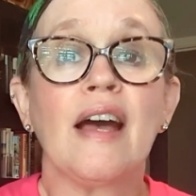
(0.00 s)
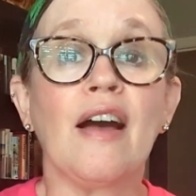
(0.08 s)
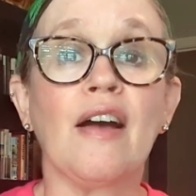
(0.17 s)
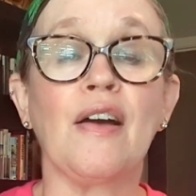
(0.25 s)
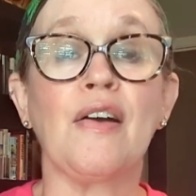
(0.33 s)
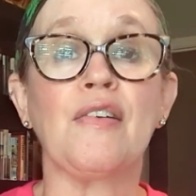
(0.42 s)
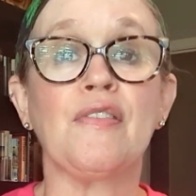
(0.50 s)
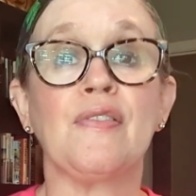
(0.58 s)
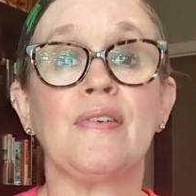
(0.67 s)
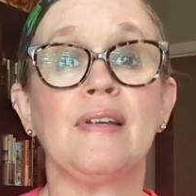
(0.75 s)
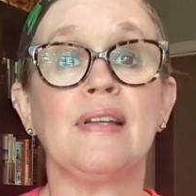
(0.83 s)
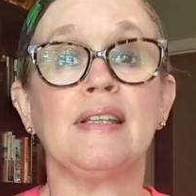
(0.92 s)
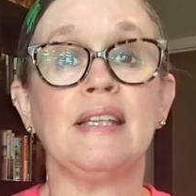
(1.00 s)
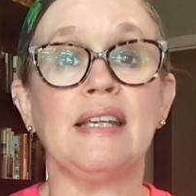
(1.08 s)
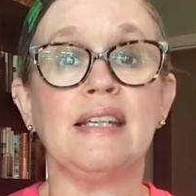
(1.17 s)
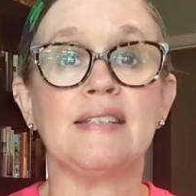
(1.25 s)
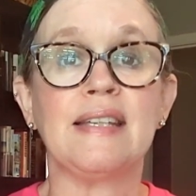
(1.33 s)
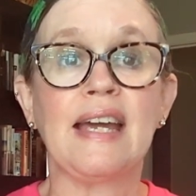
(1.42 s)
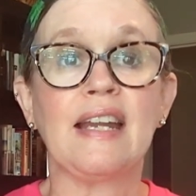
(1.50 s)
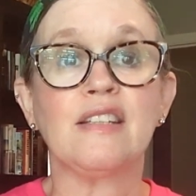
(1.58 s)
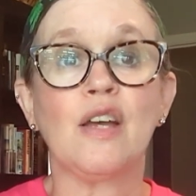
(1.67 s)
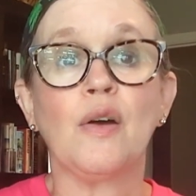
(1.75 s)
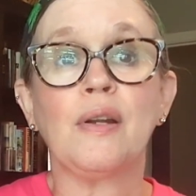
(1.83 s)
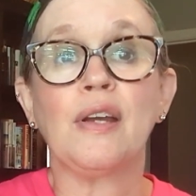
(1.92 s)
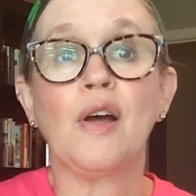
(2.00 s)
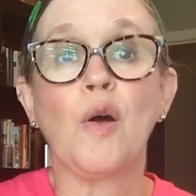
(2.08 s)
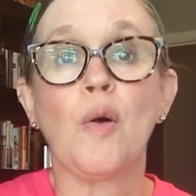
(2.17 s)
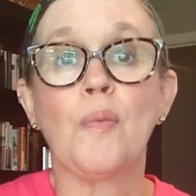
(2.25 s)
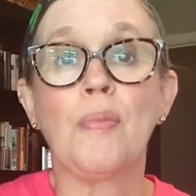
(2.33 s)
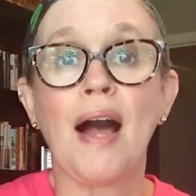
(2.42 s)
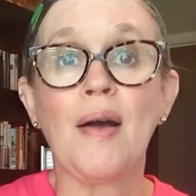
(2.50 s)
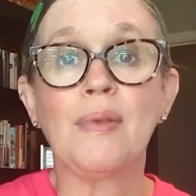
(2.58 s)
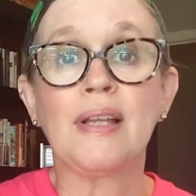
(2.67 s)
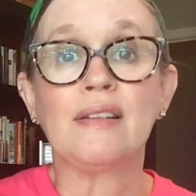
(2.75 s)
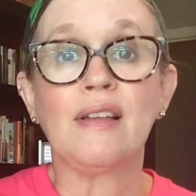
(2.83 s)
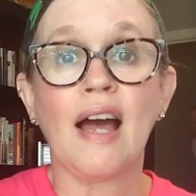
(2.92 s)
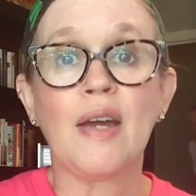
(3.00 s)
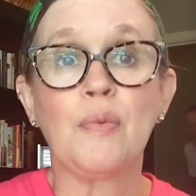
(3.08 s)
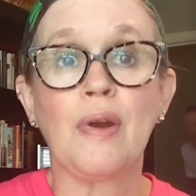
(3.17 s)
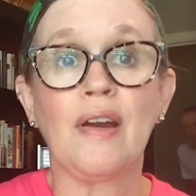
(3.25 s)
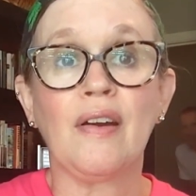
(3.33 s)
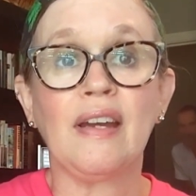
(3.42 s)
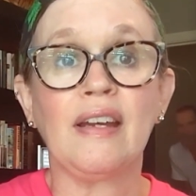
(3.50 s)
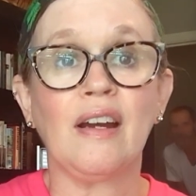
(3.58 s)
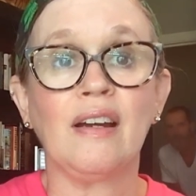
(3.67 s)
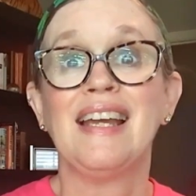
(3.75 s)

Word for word: of the San Antonio Public Library